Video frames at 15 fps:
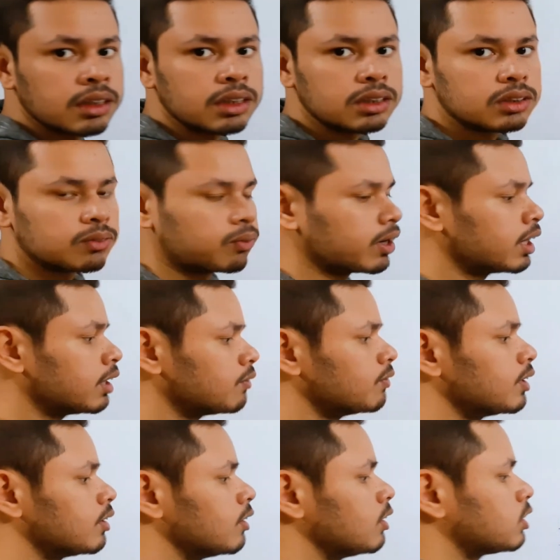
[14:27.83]
So when
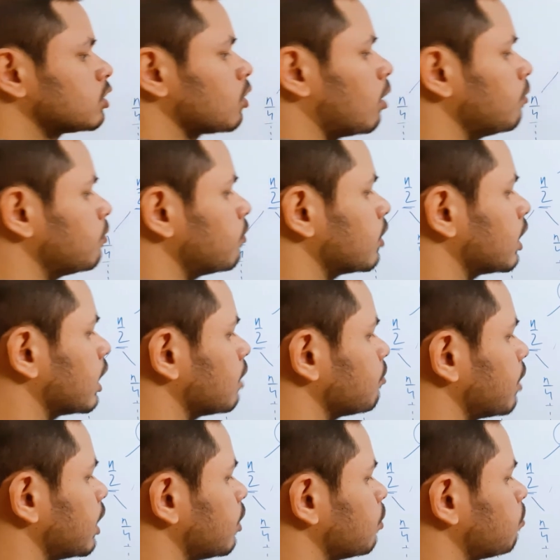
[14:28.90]
it will stop? When n
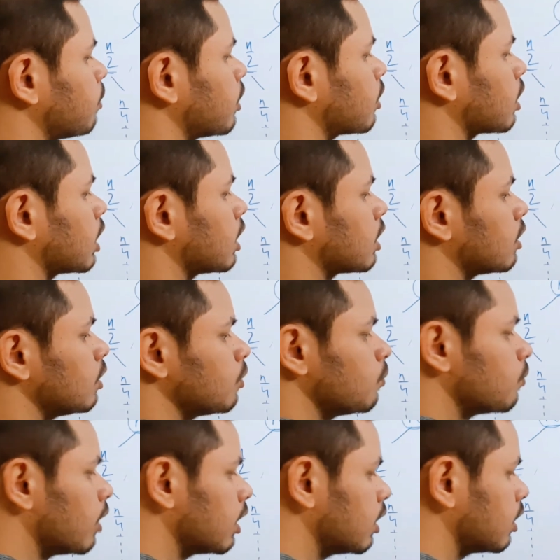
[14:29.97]
by 2 power k equal to
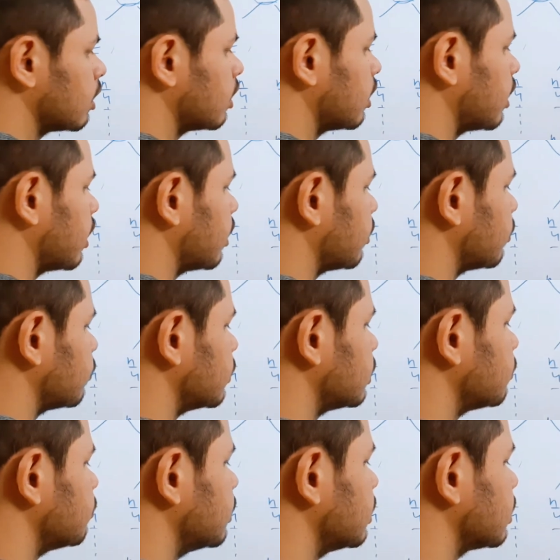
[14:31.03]
1,
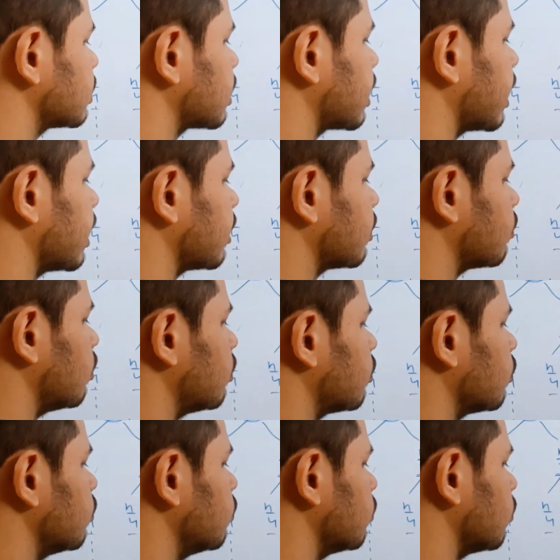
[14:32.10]
which means k equal
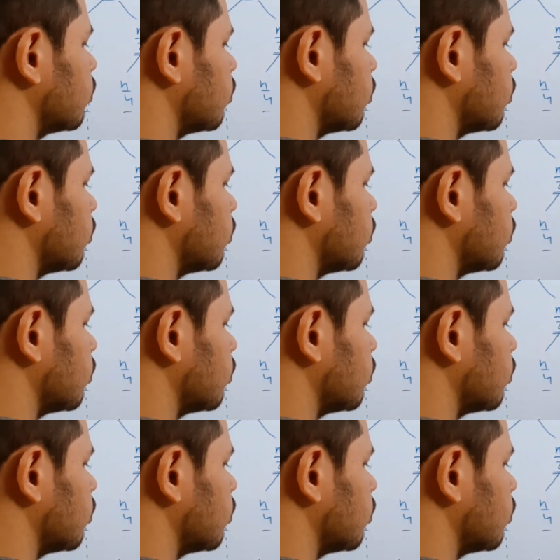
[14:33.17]
to